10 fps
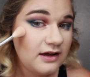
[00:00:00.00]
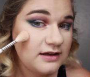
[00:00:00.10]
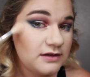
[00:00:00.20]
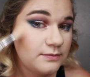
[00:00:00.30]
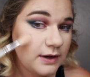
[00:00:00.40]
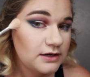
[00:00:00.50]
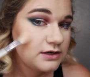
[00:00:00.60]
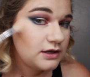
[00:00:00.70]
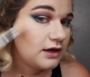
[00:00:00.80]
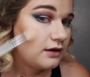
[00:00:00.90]

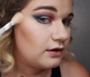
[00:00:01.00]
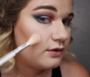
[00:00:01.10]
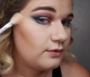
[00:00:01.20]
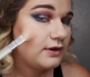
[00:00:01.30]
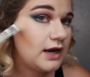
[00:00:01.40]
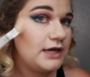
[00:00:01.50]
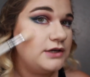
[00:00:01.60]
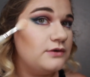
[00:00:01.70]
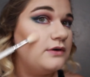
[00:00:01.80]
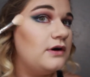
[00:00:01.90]
especially when I
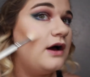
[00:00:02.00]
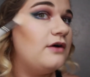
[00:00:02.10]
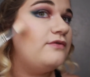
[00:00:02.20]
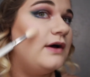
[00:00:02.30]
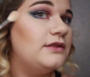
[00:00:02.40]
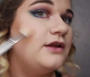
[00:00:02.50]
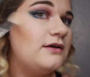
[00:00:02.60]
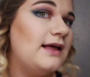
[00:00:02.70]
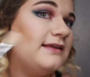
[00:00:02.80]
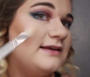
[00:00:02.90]
do a fun
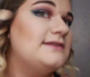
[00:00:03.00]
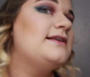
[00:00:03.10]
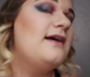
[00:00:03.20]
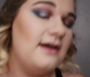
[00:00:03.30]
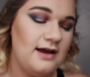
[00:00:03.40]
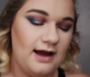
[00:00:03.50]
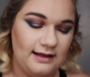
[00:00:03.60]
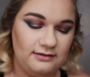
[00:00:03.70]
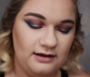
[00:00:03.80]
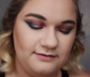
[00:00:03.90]
look like this.
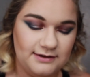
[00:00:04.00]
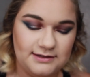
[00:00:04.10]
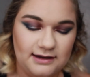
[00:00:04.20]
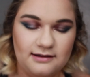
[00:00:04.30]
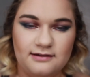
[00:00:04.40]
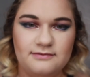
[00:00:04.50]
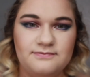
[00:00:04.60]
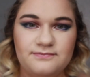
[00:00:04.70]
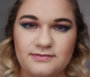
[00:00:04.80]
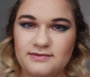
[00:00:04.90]
I love using
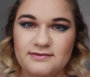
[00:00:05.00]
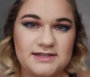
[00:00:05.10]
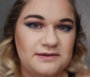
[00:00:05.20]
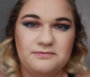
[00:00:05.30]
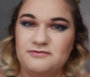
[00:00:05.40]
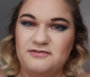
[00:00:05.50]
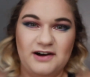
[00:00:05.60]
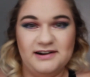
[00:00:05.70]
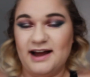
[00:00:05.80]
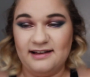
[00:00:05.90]
some
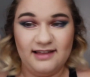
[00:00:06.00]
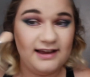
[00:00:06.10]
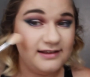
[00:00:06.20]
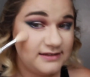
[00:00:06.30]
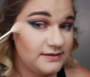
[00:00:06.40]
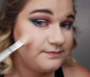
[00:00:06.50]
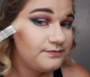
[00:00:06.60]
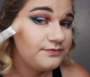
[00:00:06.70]
fun highlights.